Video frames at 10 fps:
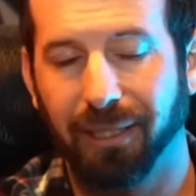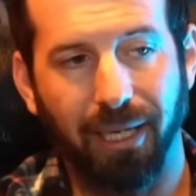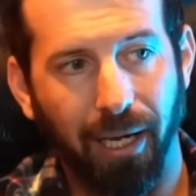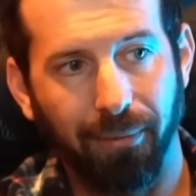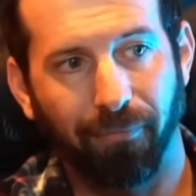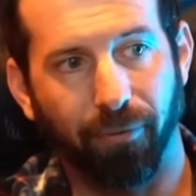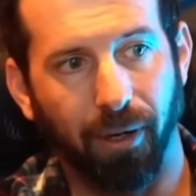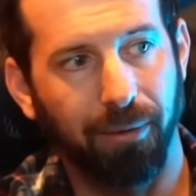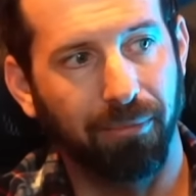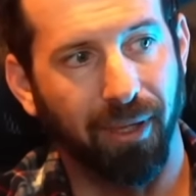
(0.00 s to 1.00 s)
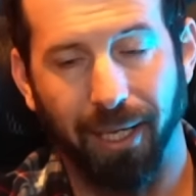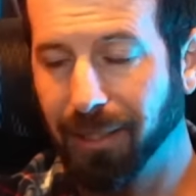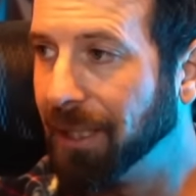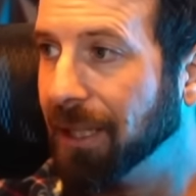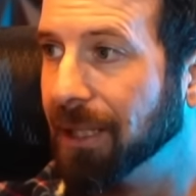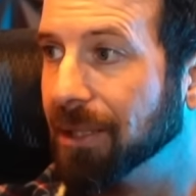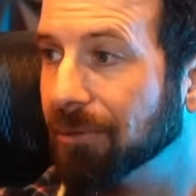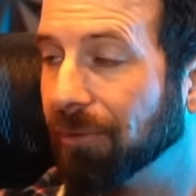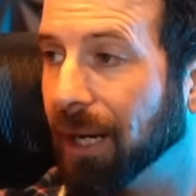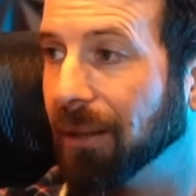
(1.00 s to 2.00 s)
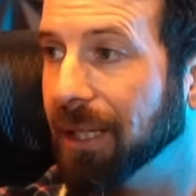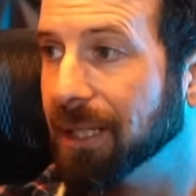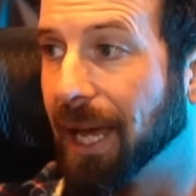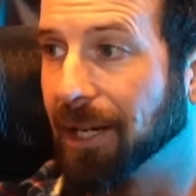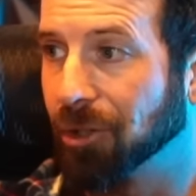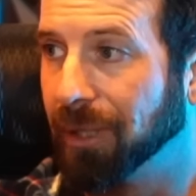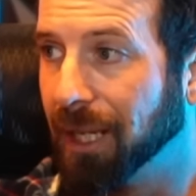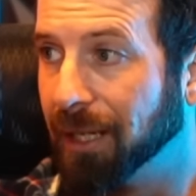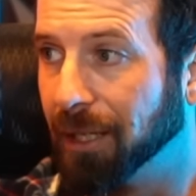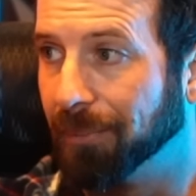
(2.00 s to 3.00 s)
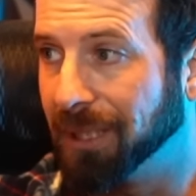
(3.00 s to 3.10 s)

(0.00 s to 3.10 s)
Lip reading: time frame that the Israelis actually ended up